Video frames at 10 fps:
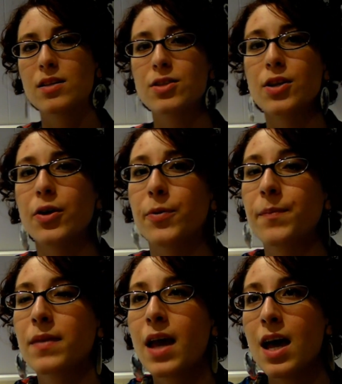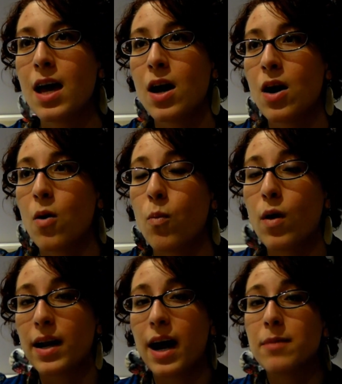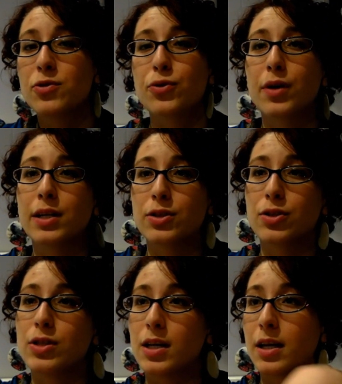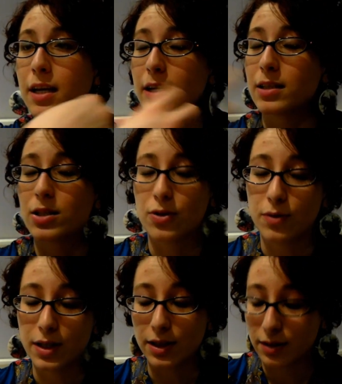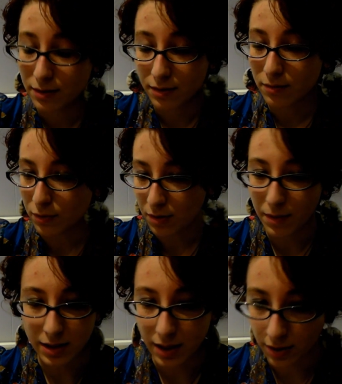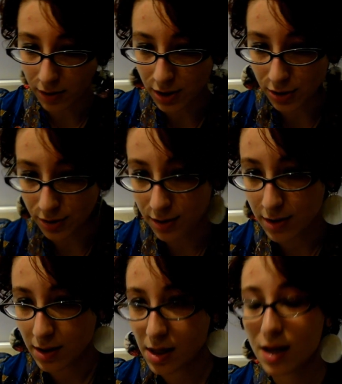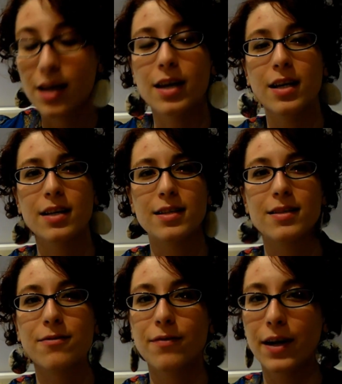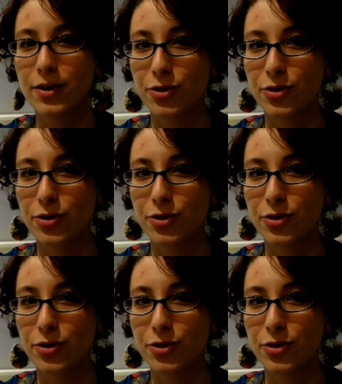So, what I'm trying to get to here with my digressions is fair